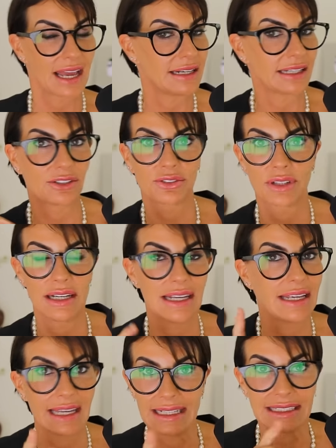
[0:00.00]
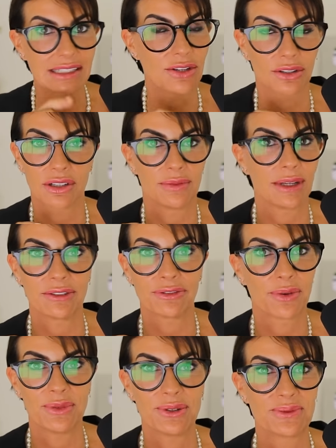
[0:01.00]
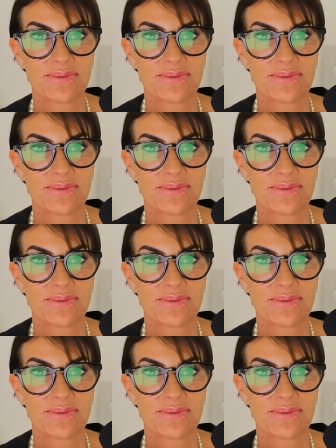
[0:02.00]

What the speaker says: and actually it's not coming from you.